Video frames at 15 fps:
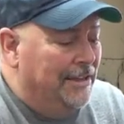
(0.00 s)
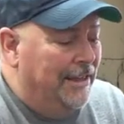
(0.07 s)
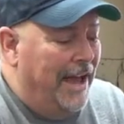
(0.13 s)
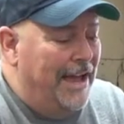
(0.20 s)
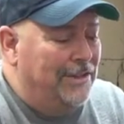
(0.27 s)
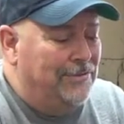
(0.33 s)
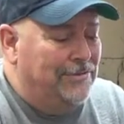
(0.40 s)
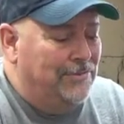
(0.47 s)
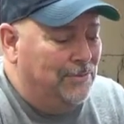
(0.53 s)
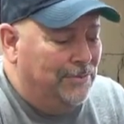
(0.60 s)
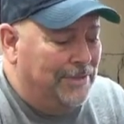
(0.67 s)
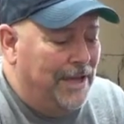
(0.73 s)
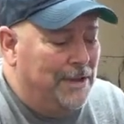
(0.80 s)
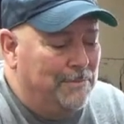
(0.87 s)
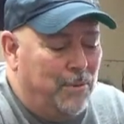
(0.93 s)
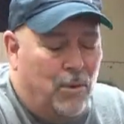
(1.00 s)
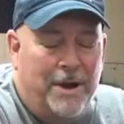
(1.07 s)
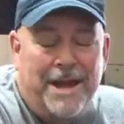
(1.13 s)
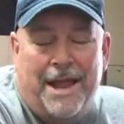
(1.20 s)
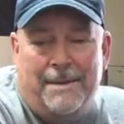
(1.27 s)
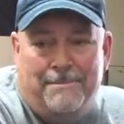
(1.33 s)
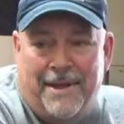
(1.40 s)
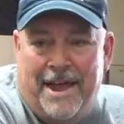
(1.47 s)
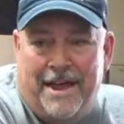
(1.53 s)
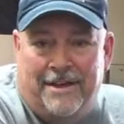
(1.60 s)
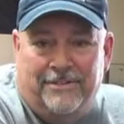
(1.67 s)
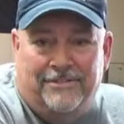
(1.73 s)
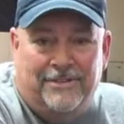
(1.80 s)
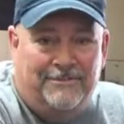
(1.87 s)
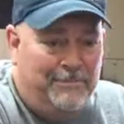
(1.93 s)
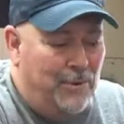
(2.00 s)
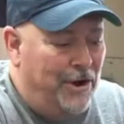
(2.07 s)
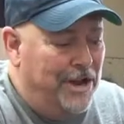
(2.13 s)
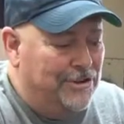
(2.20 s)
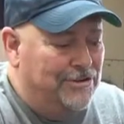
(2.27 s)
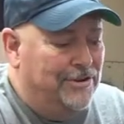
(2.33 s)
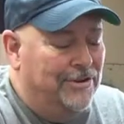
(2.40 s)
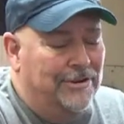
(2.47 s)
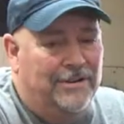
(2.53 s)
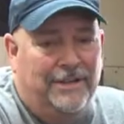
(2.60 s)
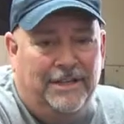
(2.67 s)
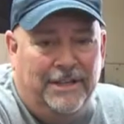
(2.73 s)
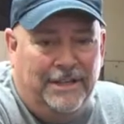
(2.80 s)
glass will take 0.8 pounds of pressure,